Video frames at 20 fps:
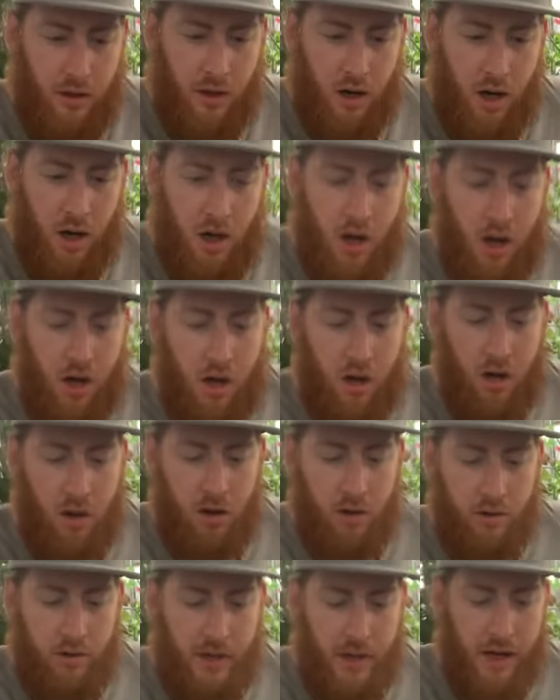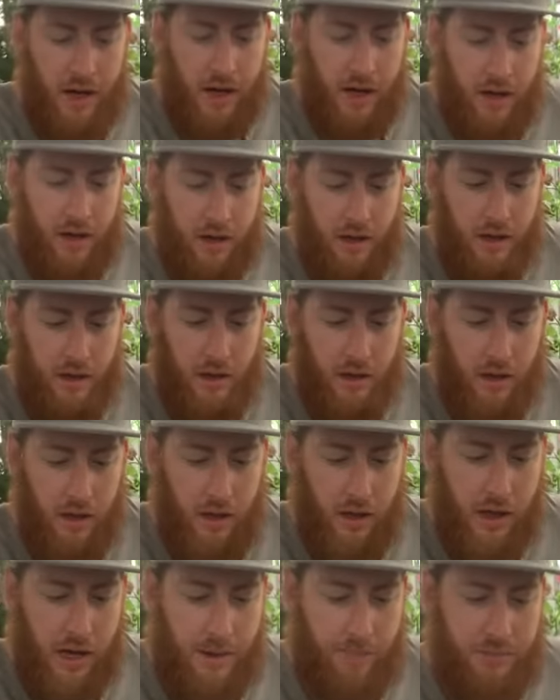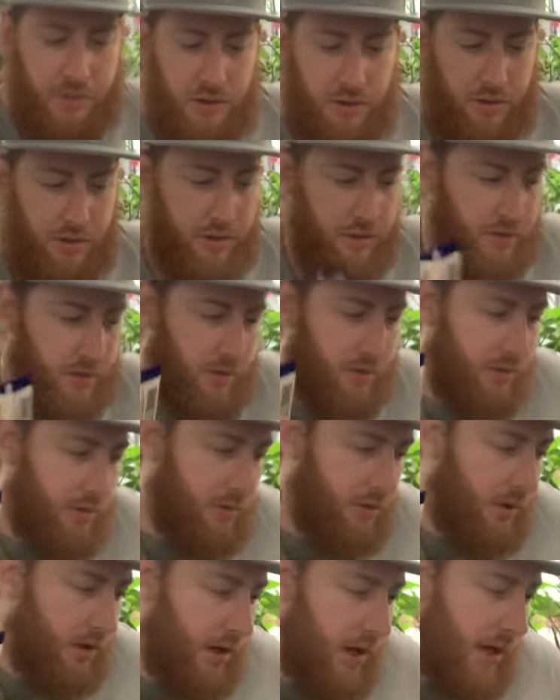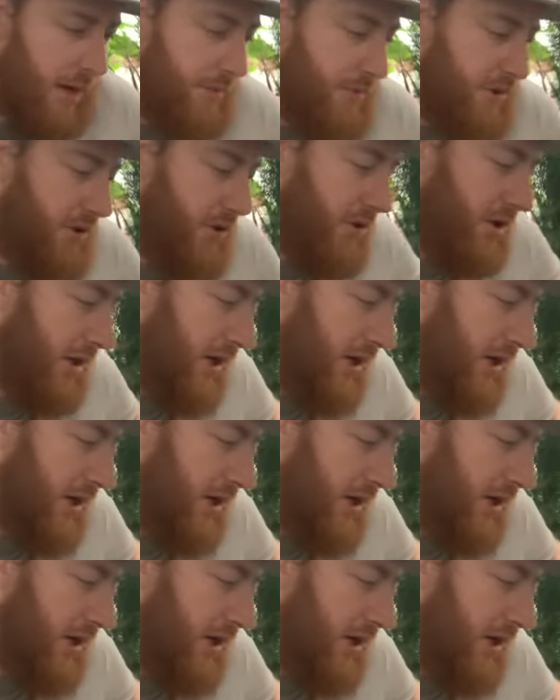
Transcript: There's oh, a, yeah. Yeah, the I'm dub doing, ones are weird. I'm doing the